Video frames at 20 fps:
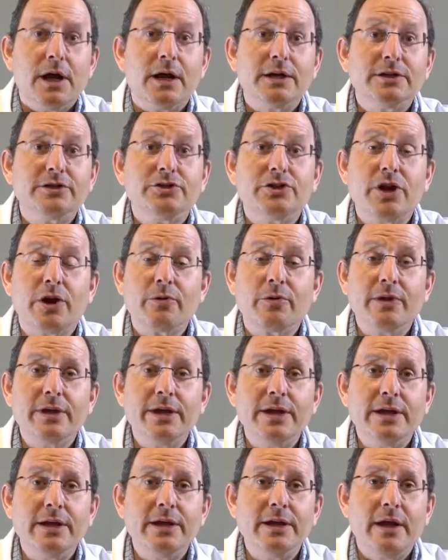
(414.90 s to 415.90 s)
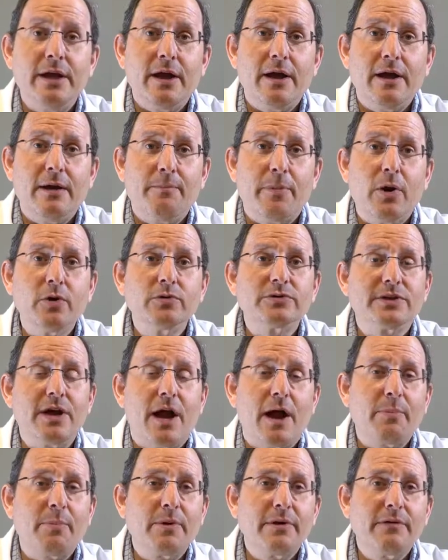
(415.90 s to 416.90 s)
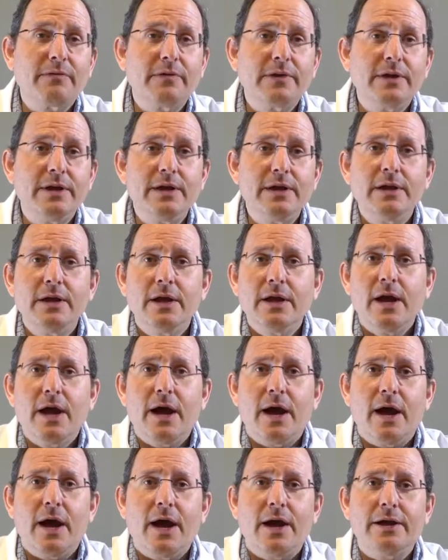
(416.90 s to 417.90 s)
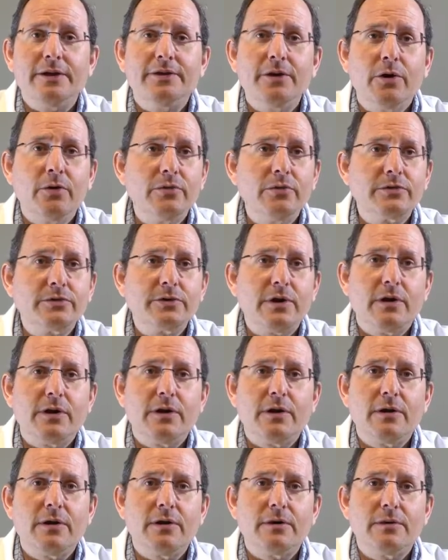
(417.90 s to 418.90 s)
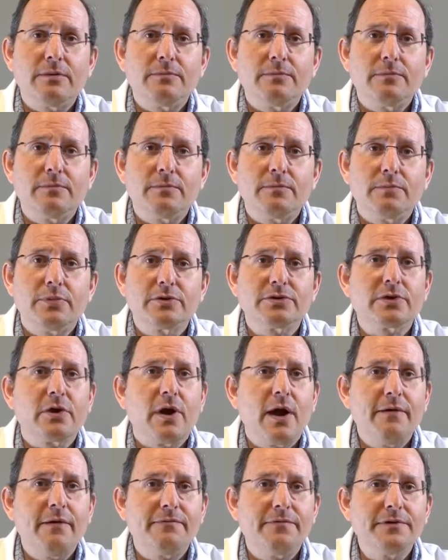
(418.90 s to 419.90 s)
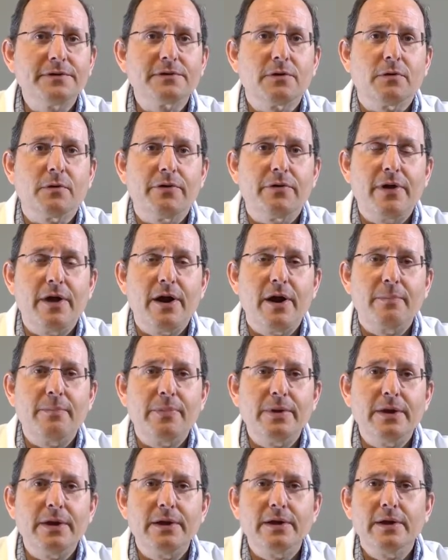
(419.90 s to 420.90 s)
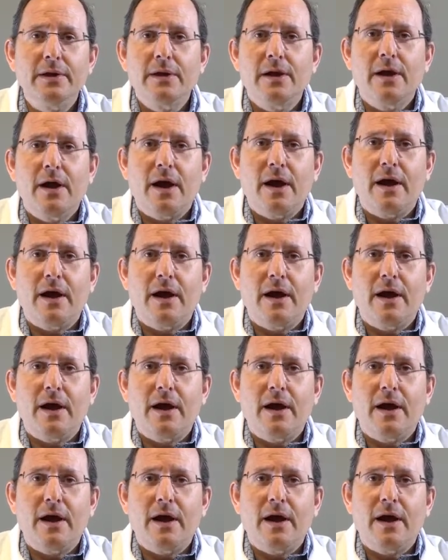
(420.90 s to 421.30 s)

Generally, post-operatively, I don't prescribe physical therapy. I